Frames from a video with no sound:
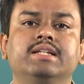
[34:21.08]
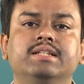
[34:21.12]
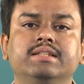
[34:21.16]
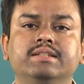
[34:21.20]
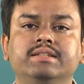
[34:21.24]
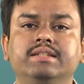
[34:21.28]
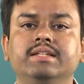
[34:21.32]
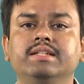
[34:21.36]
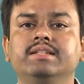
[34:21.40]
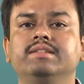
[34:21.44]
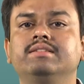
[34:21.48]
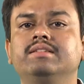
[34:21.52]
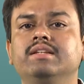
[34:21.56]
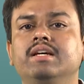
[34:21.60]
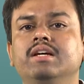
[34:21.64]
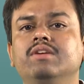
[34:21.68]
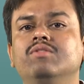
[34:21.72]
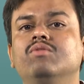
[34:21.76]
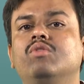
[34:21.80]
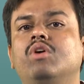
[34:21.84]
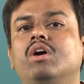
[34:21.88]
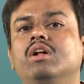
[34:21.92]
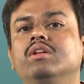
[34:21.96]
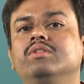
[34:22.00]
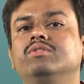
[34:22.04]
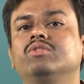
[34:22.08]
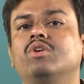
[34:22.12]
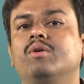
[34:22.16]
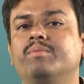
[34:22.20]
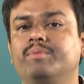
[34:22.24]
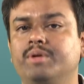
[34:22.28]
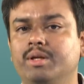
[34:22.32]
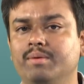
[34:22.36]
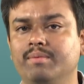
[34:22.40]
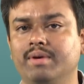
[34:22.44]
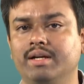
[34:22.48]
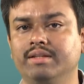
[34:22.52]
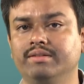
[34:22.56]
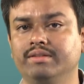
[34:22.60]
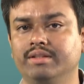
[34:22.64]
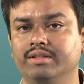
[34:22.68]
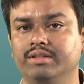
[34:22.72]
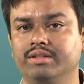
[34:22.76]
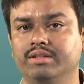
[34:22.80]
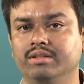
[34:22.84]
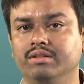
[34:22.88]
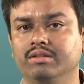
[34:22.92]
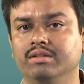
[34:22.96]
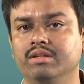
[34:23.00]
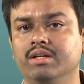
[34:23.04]
This involves
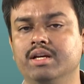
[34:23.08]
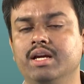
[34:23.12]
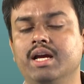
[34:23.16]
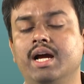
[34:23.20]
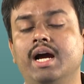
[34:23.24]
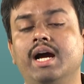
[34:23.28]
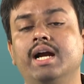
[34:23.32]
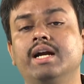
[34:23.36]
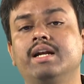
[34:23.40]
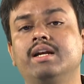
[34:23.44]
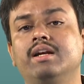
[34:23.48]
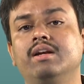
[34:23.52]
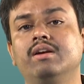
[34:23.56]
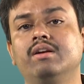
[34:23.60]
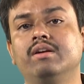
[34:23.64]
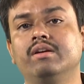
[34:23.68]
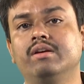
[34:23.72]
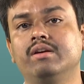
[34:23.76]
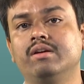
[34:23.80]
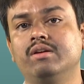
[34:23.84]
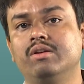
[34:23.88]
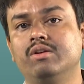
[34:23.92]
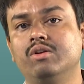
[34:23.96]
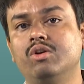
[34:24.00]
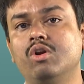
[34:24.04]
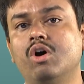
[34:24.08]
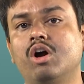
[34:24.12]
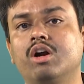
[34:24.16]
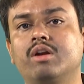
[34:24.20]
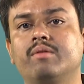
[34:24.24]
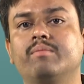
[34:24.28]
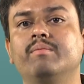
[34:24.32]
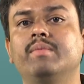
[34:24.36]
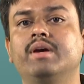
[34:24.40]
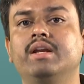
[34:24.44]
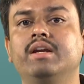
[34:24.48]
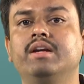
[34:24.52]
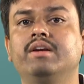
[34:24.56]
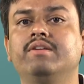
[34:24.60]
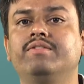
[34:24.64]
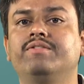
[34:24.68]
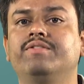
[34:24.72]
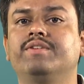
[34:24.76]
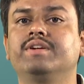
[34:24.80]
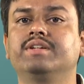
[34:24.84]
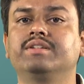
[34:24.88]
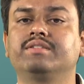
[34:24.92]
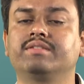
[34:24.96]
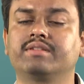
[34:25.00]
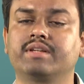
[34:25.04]
optimization at lot many
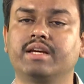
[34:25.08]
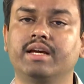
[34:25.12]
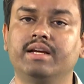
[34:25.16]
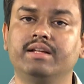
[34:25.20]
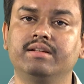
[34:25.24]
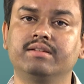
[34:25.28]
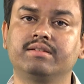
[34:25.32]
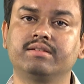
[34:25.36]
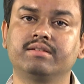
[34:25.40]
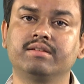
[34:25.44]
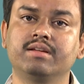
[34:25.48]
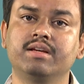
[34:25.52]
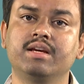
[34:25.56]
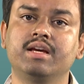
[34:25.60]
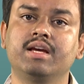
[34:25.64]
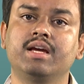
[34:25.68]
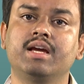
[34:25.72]
different scales